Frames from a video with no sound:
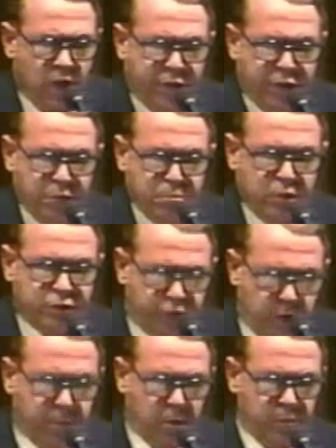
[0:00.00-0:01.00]
nothing but
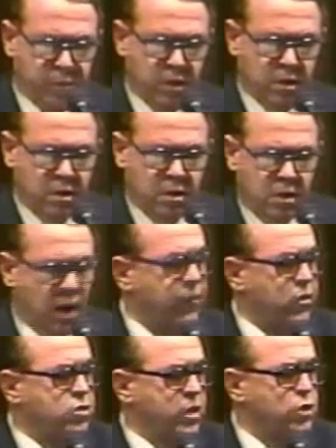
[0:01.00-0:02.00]
trouble
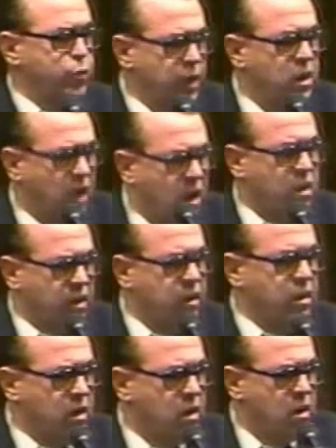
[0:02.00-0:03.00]
ever since we got
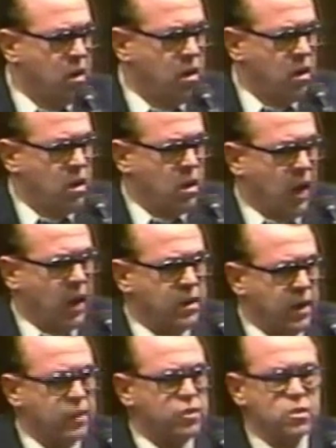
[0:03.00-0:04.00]
here. I
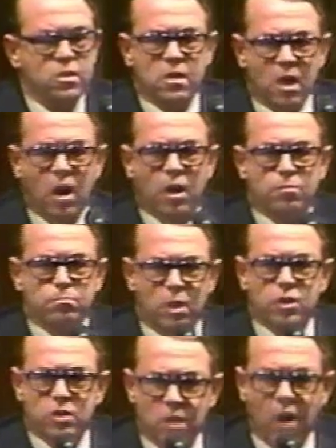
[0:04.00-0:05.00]
guess God
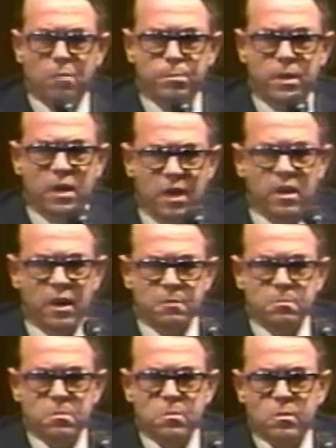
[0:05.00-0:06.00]
must not be in
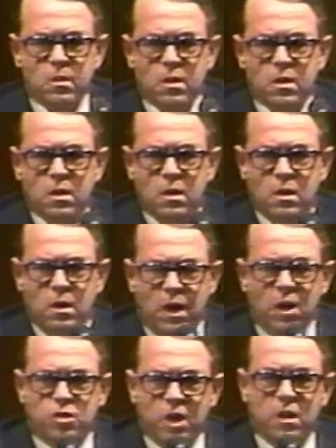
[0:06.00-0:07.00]
it."
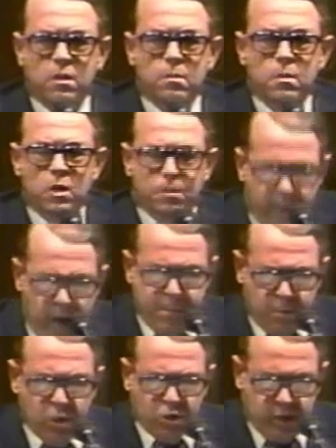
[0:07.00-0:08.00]
He said, "The
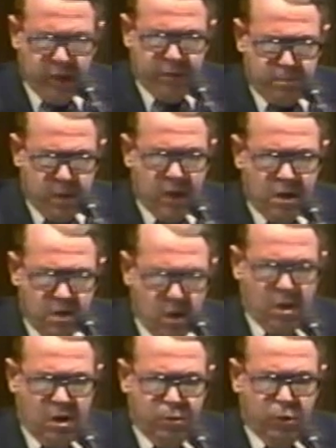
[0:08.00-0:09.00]
Bible said, 'My
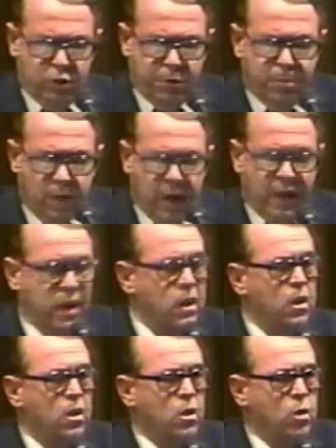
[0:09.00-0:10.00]
God will
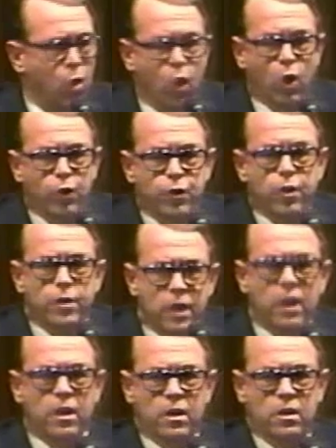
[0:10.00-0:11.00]
supply all your
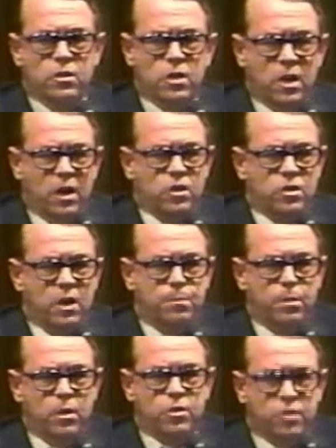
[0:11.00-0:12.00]
needs.'" And I
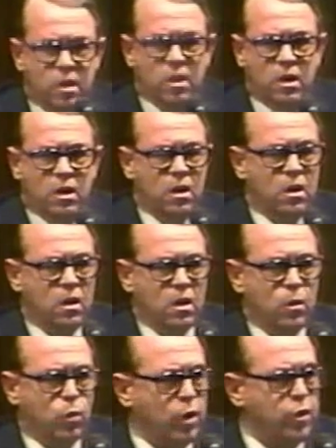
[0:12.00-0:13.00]
said, "But sir,
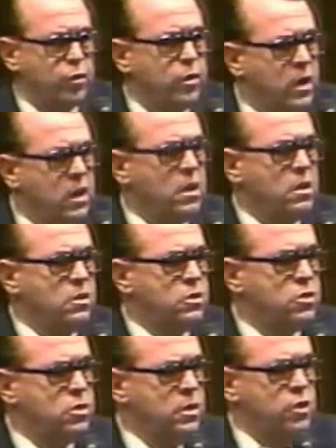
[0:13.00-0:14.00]
one of your
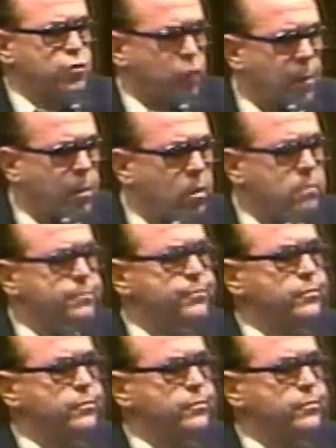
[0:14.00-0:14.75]
needs is trouble.